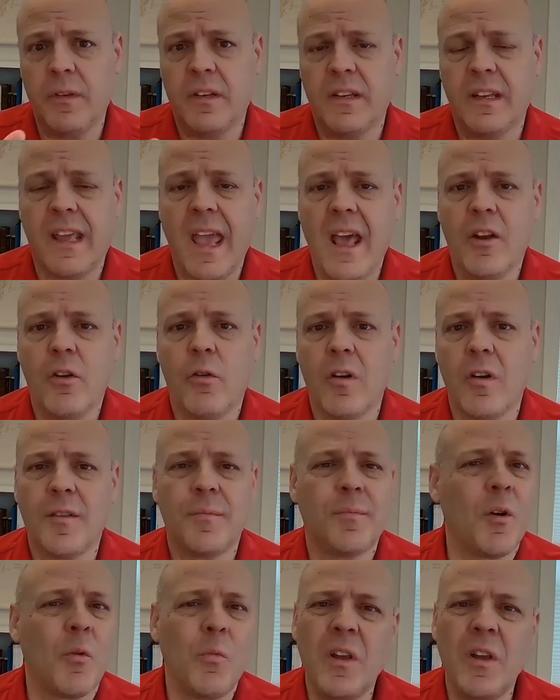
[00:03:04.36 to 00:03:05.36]
them into categories,
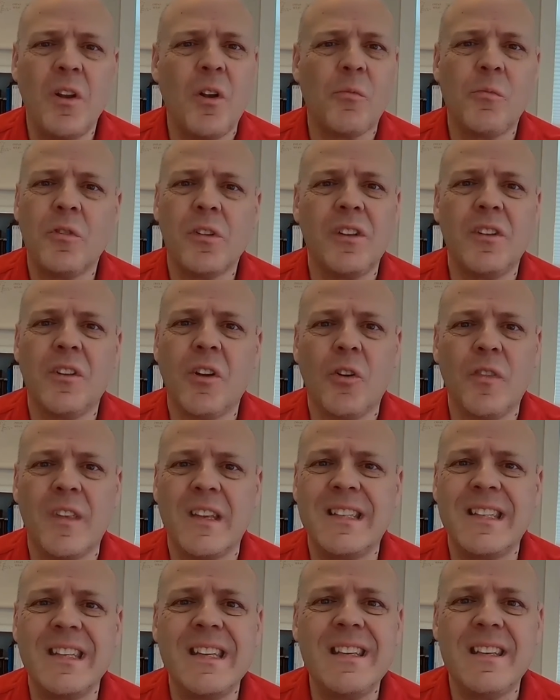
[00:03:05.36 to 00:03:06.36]
but we don't really know the
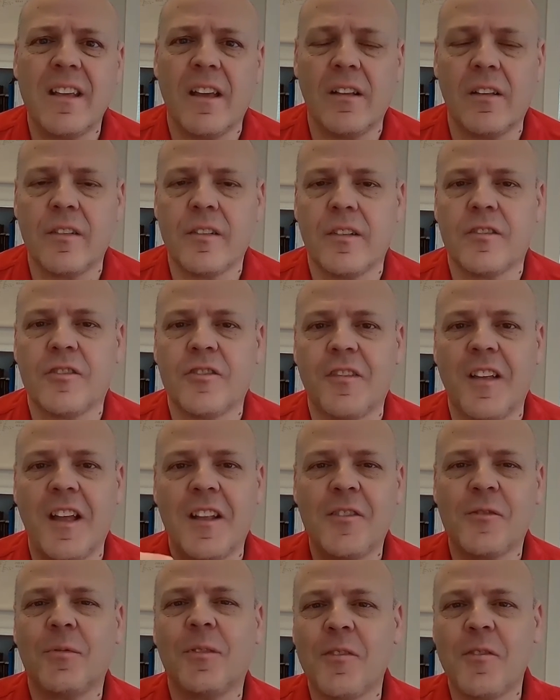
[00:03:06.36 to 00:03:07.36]
details. And so
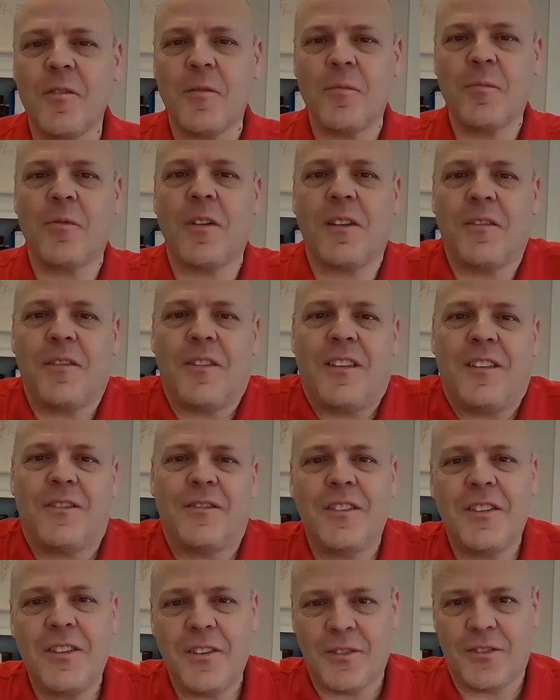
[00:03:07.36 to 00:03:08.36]
that's what the whole point of these
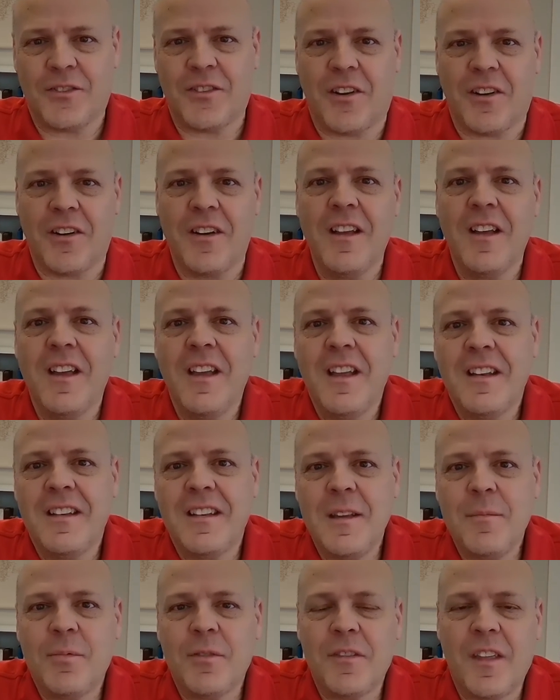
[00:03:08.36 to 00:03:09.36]
videos are,
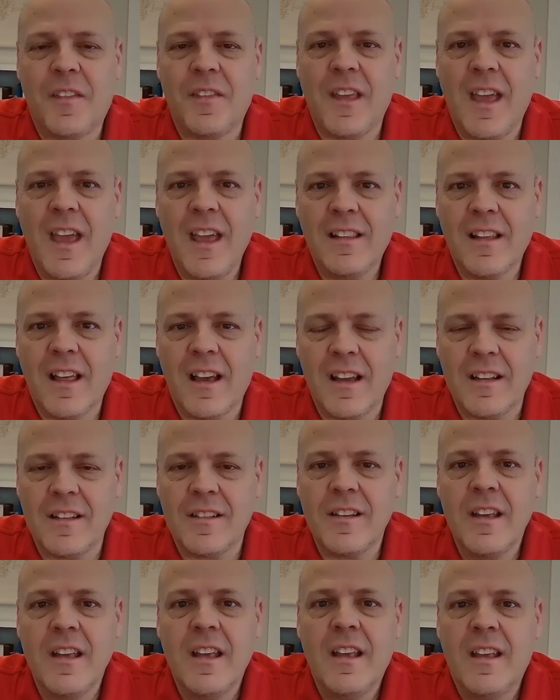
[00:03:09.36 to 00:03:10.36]
deeper than the
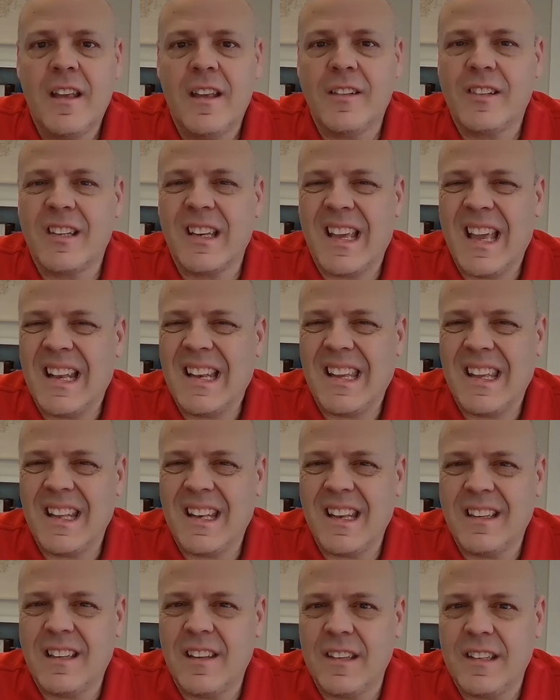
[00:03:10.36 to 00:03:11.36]
headlines, is to kind of get
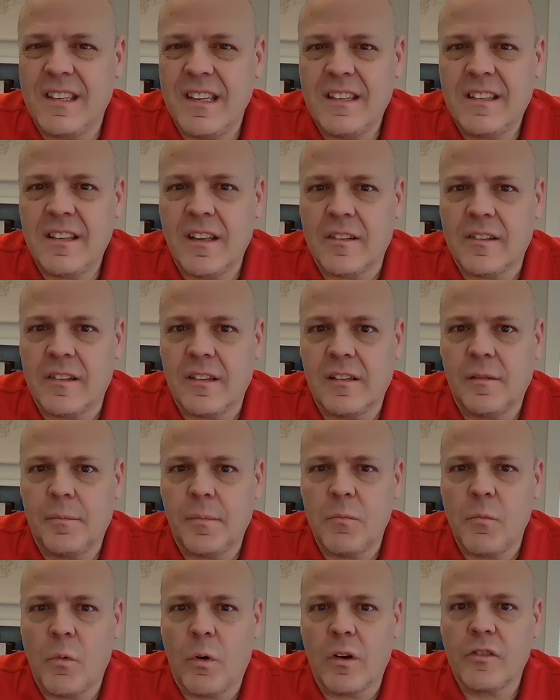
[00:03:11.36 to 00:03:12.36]
into the details a little
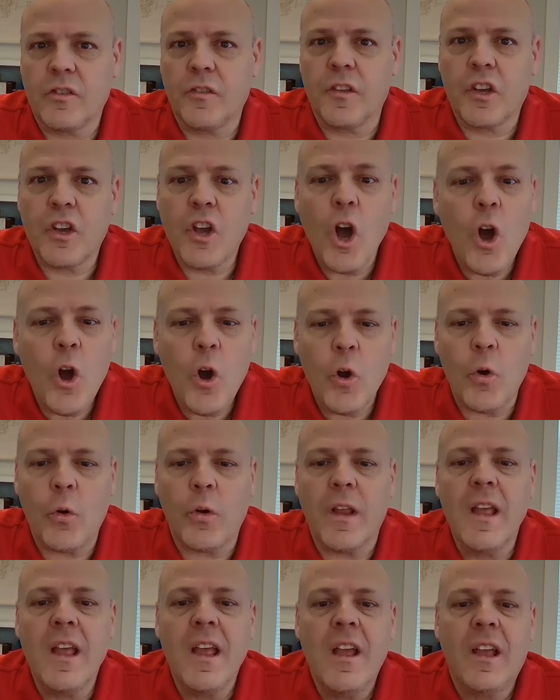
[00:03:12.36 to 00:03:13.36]
bit more. So the
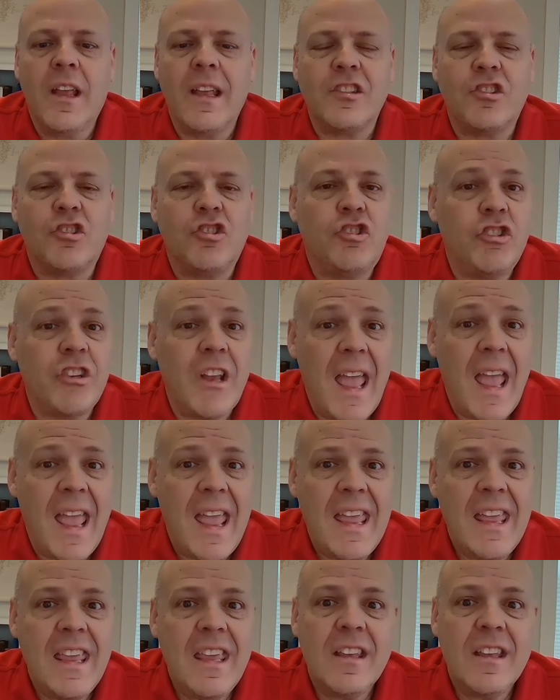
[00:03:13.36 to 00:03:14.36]
code is
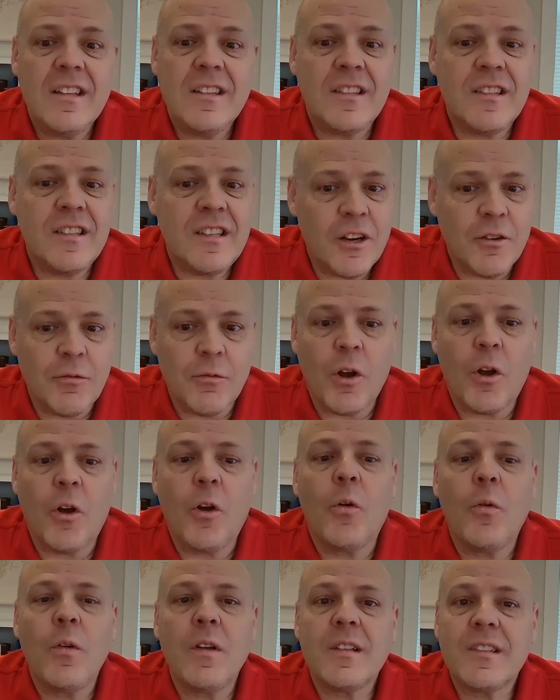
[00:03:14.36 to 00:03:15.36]

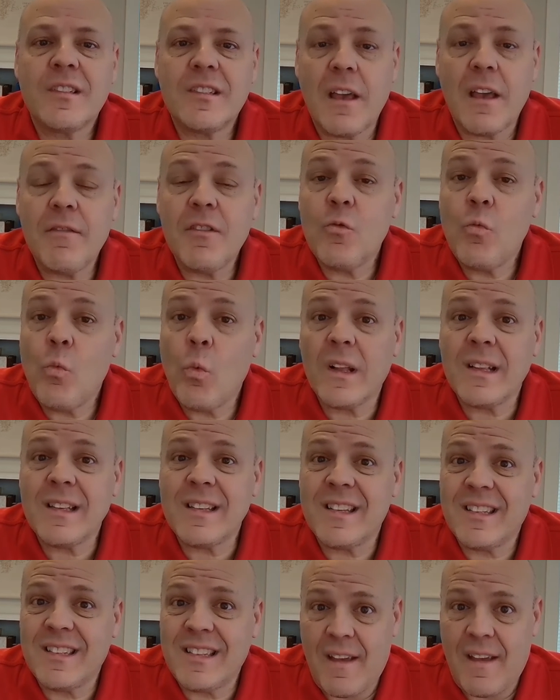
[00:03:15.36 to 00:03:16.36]

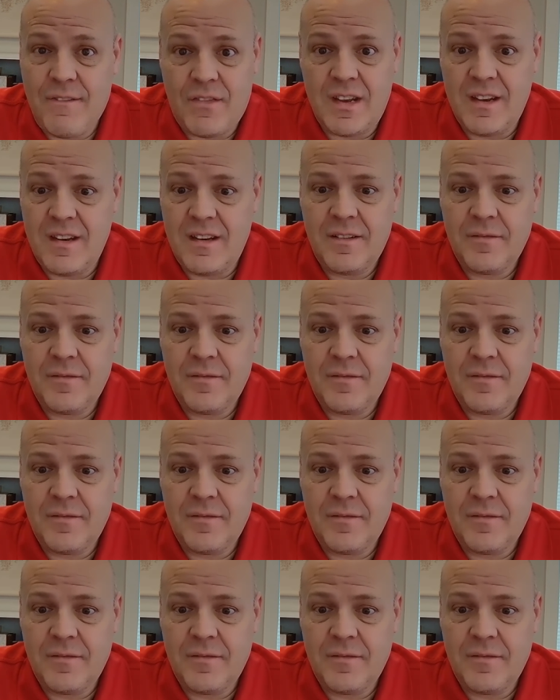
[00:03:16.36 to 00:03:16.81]
J0717.